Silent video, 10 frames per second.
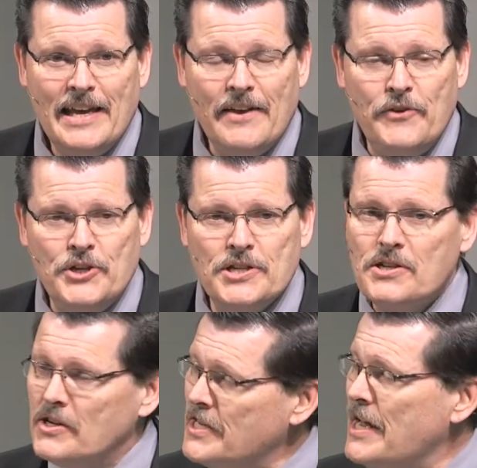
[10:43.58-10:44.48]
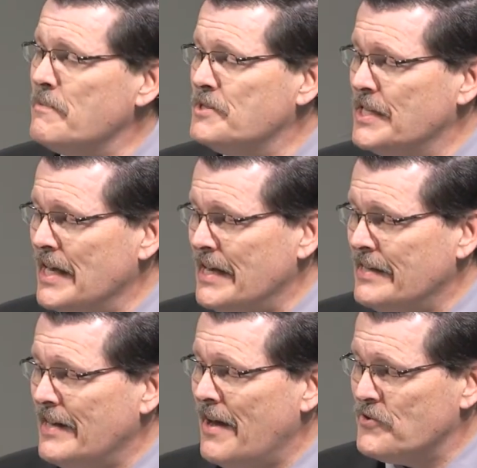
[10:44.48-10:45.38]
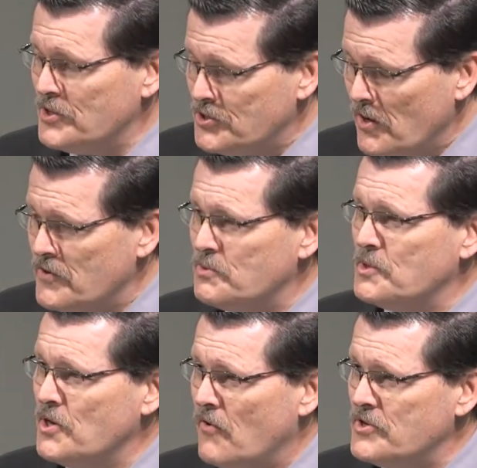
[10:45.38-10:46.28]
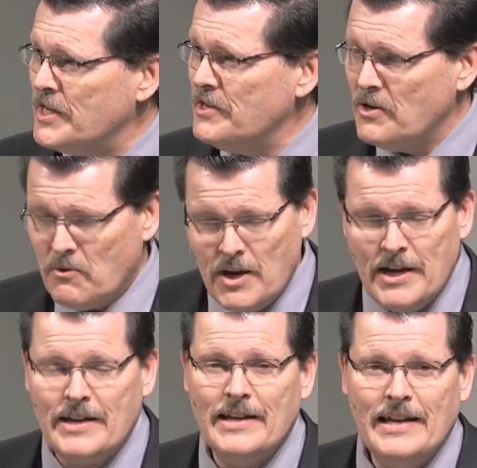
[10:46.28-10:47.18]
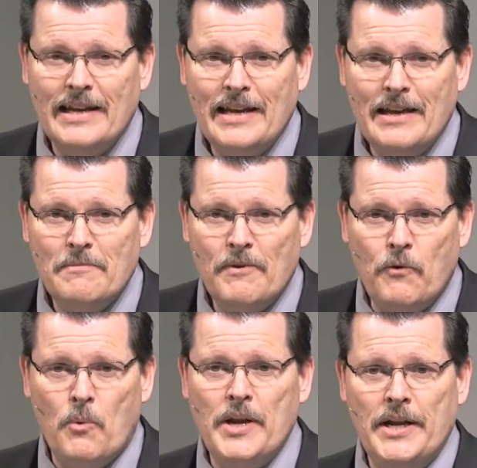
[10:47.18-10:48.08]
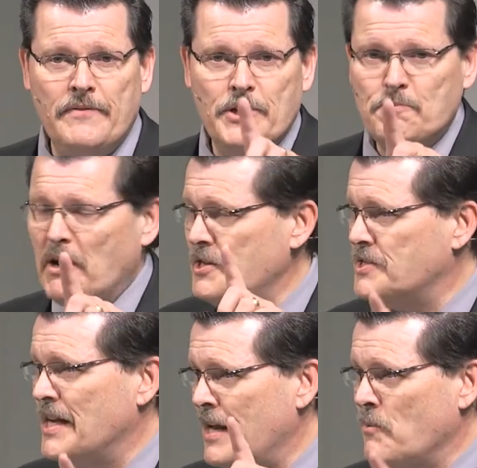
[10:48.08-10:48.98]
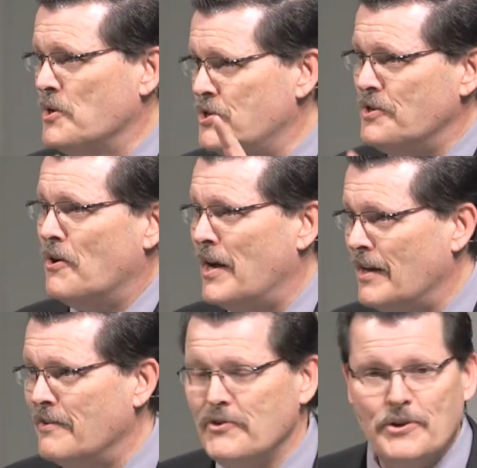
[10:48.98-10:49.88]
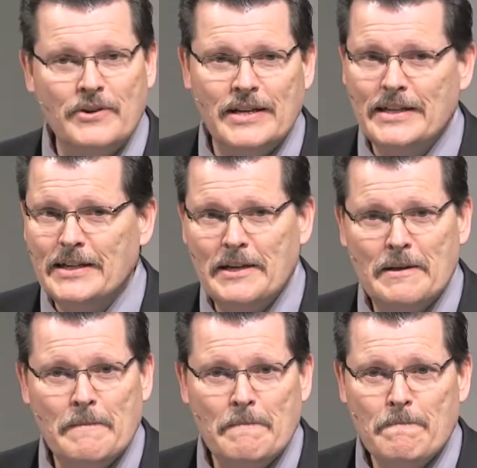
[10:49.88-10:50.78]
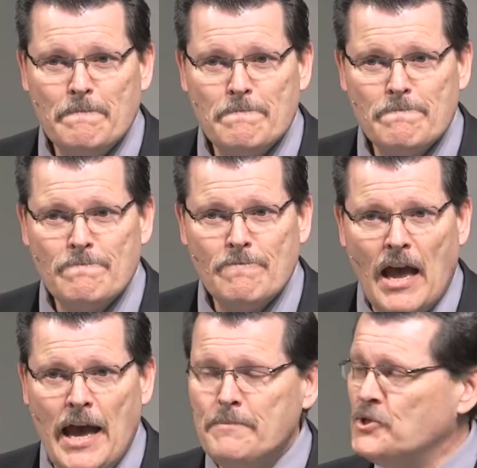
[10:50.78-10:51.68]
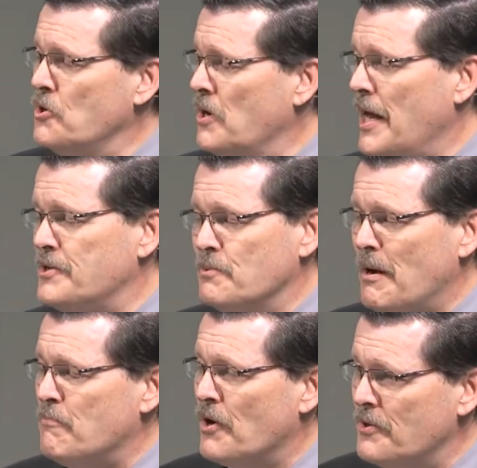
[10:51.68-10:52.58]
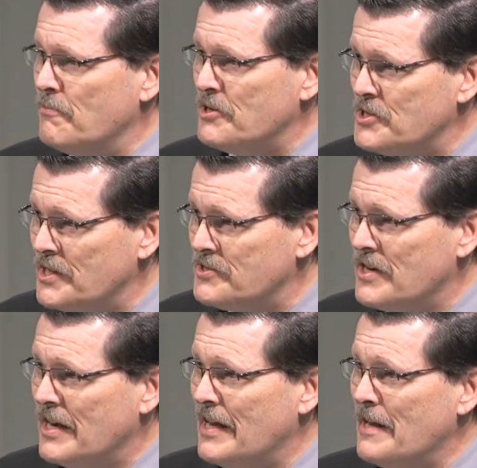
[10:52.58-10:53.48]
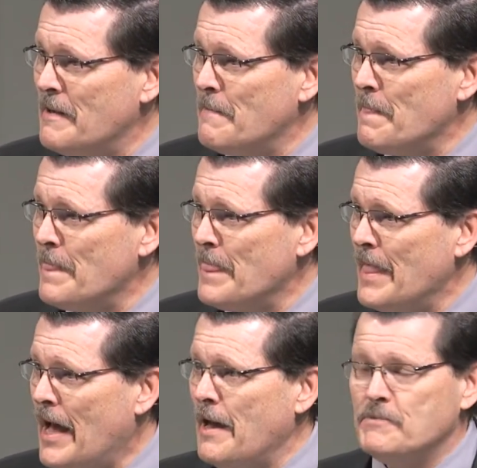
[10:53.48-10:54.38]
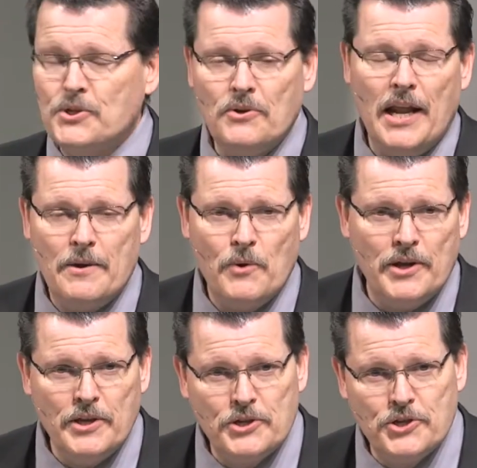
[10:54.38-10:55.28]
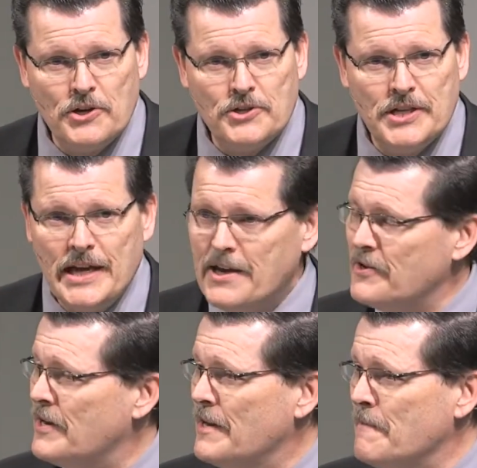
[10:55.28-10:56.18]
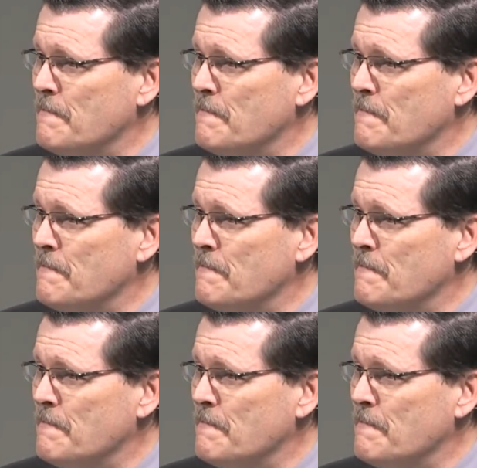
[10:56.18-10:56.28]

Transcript: If you just looked at him tonight after the service was over and said, you know what? Before we leave this place tonight, I want you to know I love you. I am so glad you're my brother, my sister. I am so glad we're in this church together.